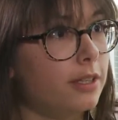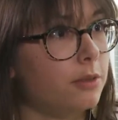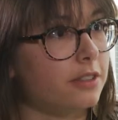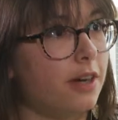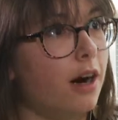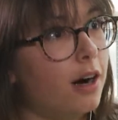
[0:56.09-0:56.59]
It
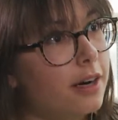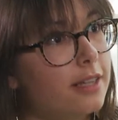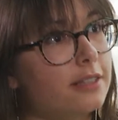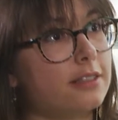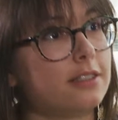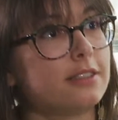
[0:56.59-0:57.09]
was
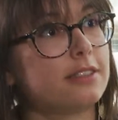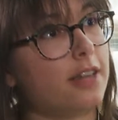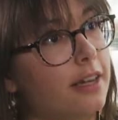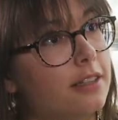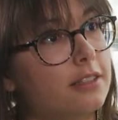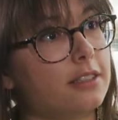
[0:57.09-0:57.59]
artist,
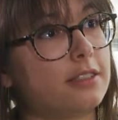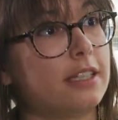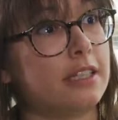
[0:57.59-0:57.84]
scientist,